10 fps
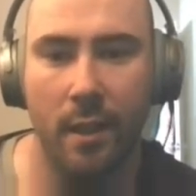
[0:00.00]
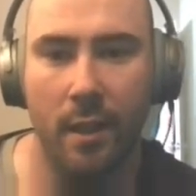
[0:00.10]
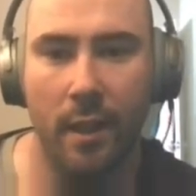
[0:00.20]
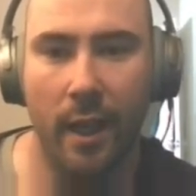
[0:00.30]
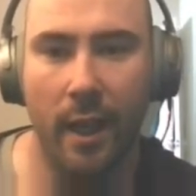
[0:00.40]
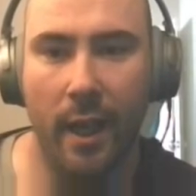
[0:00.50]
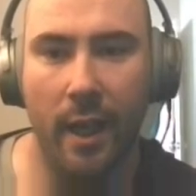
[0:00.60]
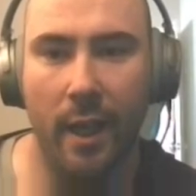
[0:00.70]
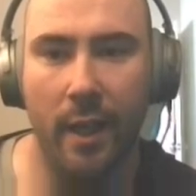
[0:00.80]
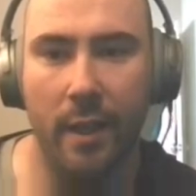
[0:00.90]

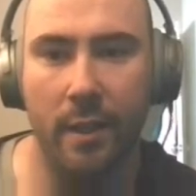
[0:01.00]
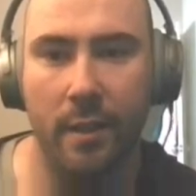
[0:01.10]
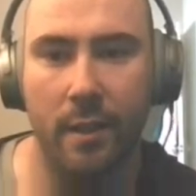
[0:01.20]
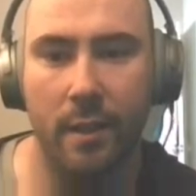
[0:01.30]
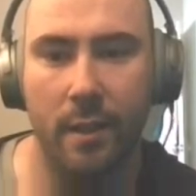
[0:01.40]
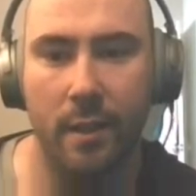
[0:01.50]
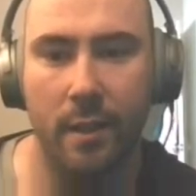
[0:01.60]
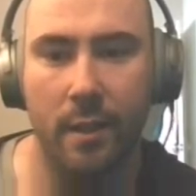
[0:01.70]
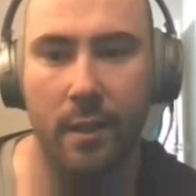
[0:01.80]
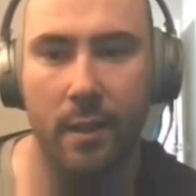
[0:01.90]
and
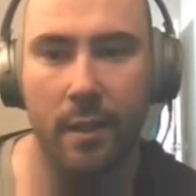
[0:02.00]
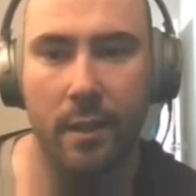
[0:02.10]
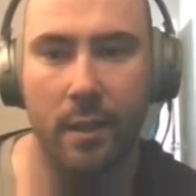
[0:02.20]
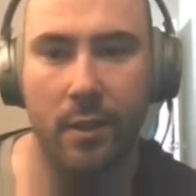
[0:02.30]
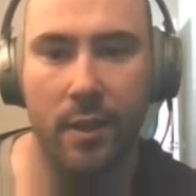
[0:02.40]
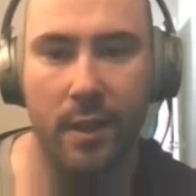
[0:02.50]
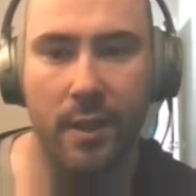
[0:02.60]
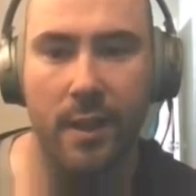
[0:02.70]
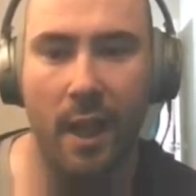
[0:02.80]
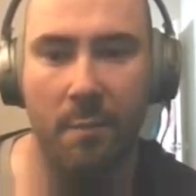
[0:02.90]
you see
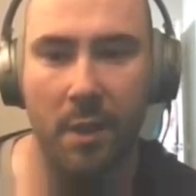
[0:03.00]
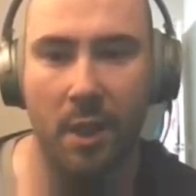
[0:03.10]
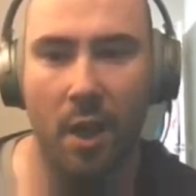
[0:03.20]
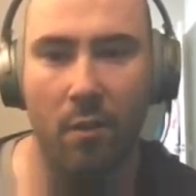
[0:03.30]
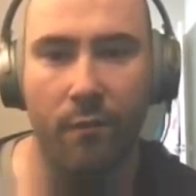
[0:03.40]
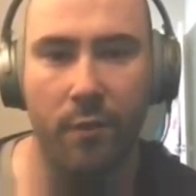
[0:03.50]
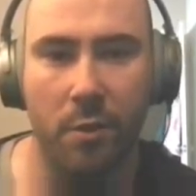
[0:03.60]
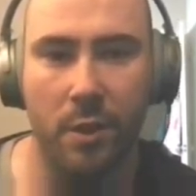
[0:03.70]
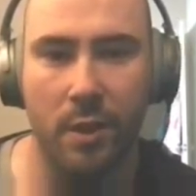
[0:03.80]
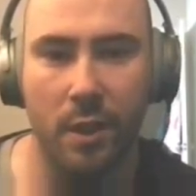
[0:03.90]
this time the car
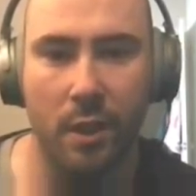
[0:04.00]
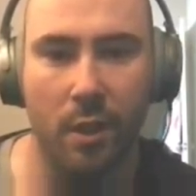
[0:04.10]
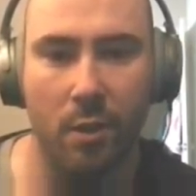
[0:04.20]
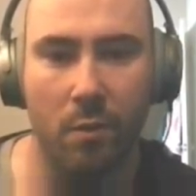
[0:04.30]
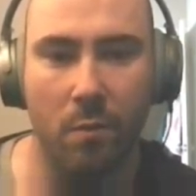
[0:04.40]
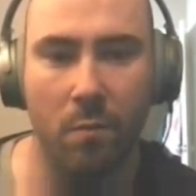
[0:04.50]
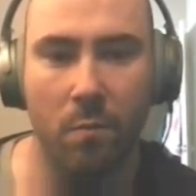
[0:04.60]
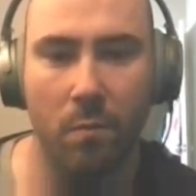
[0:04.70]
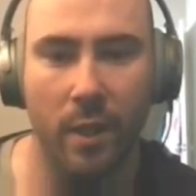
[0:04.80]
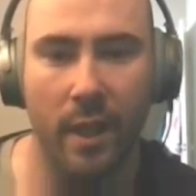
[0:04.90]
refuses to go
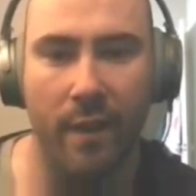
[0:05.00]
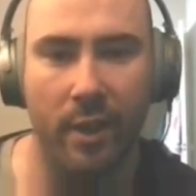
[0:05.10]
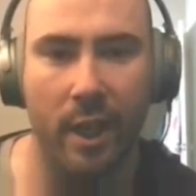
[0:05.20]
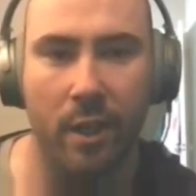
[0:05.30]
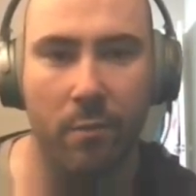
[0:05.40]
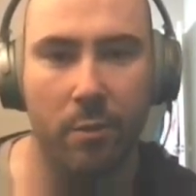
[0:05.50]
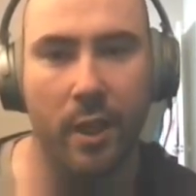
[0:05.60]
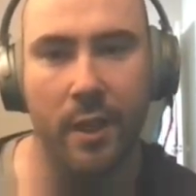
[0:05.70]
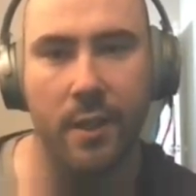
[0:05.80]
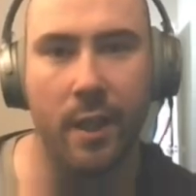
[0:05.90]
the navigated route
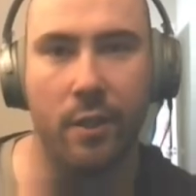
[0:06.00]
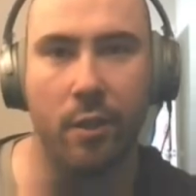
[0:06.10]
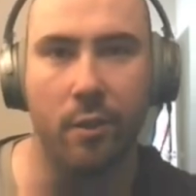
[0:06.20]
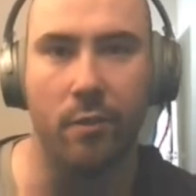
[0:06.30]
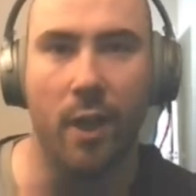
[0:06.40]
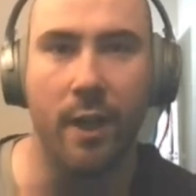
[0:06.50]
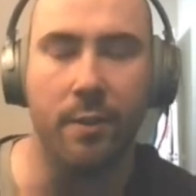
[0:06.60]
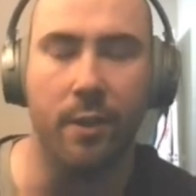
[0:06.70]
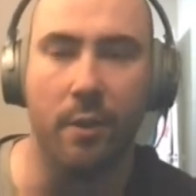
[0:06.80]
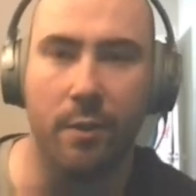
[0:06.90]
and instead turns right.
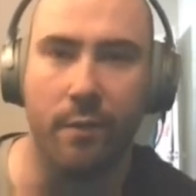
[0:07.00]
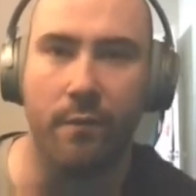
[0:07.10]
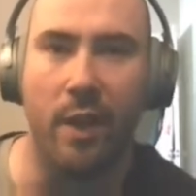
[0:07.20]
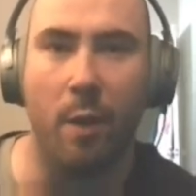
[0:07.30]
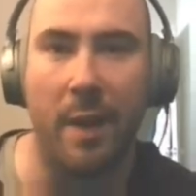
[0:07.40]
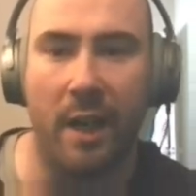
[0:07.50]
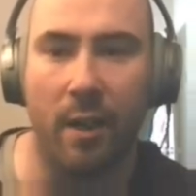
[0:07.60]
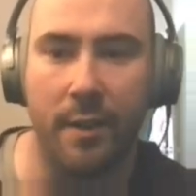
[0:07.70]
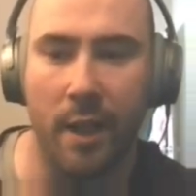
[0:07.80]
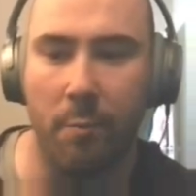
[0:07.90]
So it was a fail back
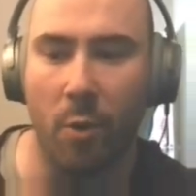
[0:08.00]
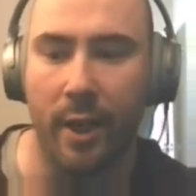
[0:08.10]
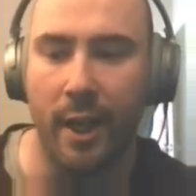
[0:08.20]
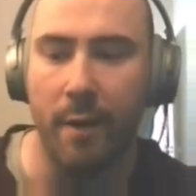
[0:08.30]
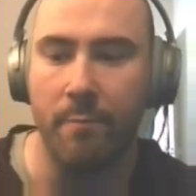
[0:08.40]
on 10.8.